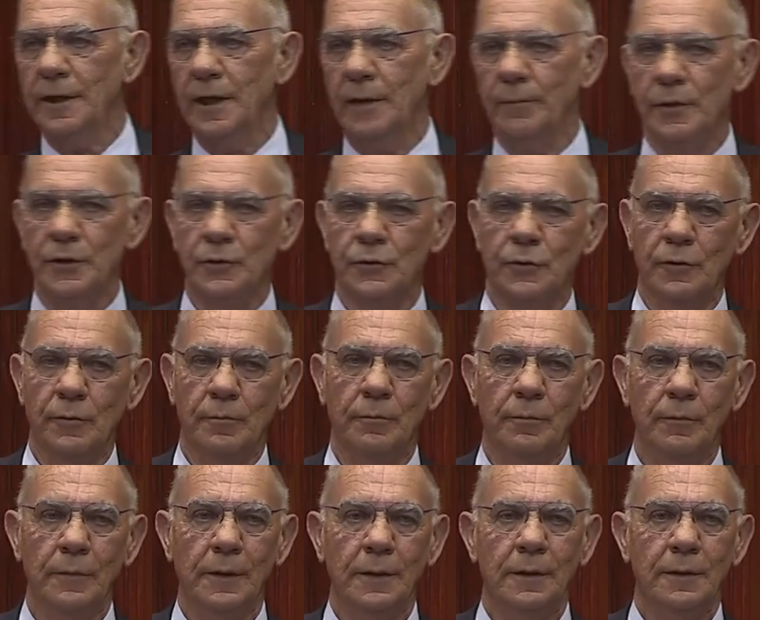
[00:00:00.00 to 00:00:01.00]
government
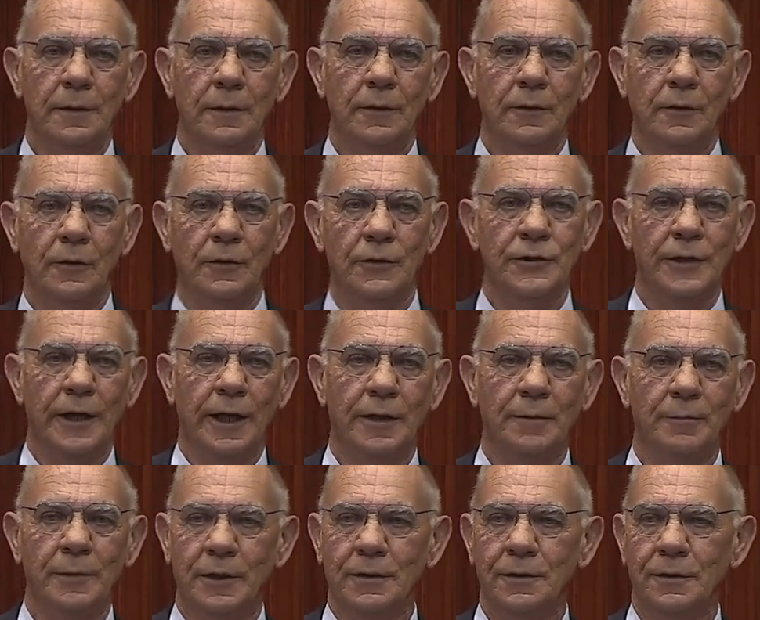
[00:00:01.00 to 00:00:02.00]
term
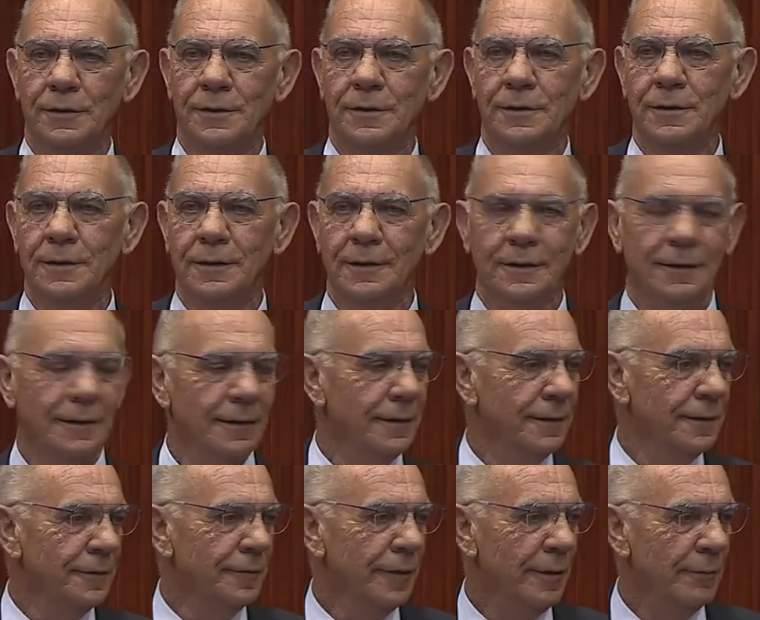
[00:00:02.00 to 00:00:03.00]
contract, because
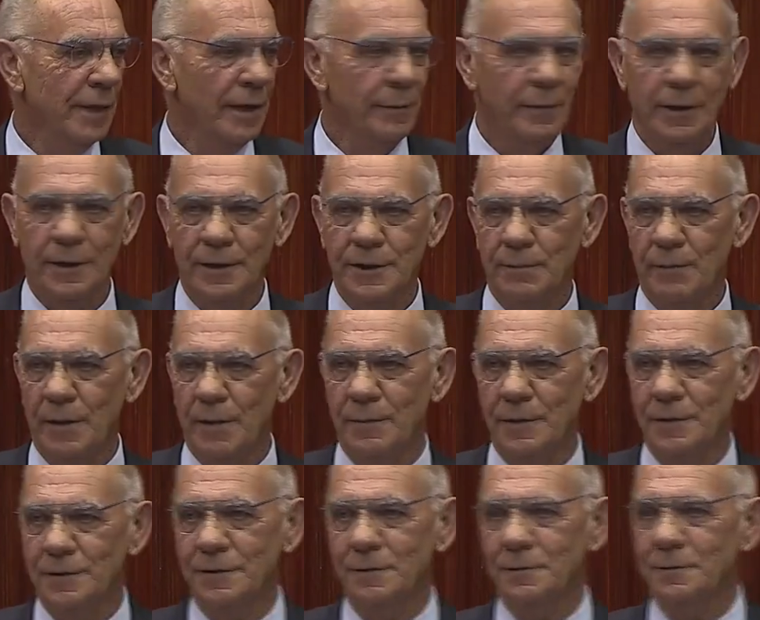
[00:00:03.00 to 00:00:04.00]
there may be less
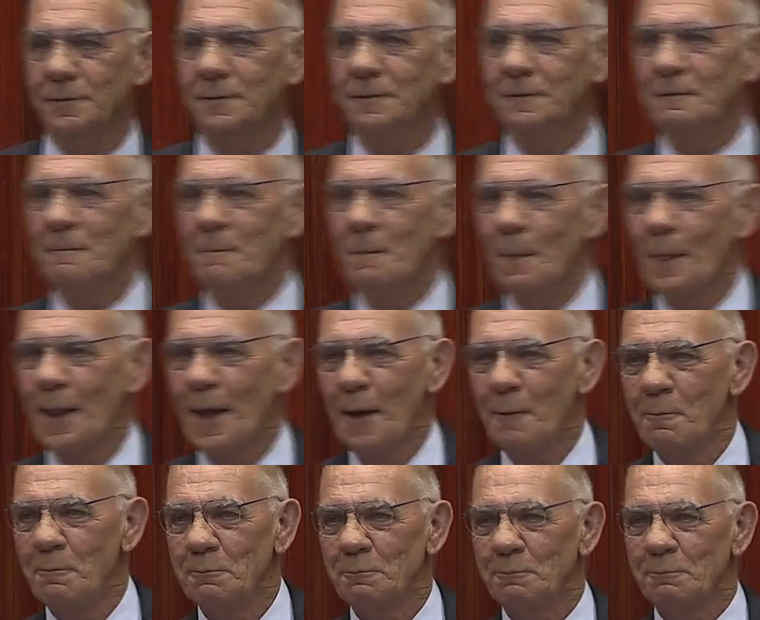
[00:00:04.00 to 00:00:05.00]
members
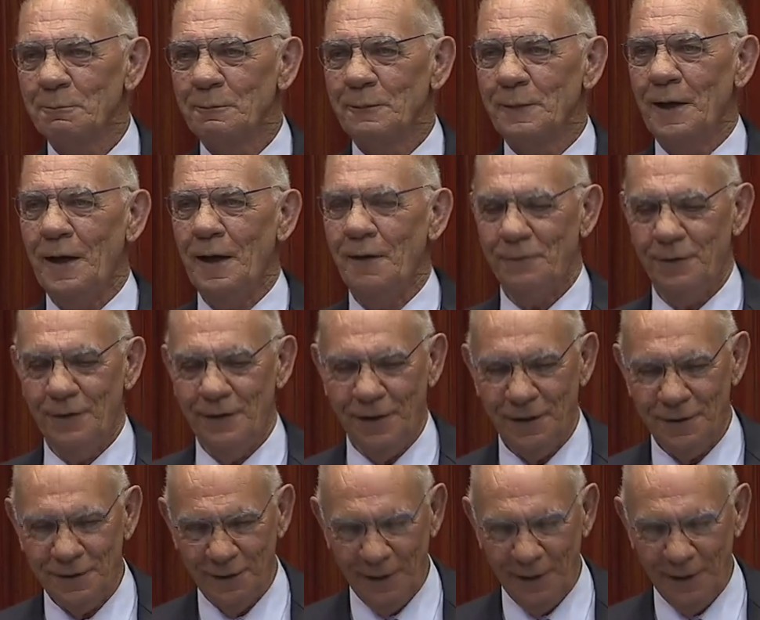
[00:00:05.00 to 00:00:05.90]
after the next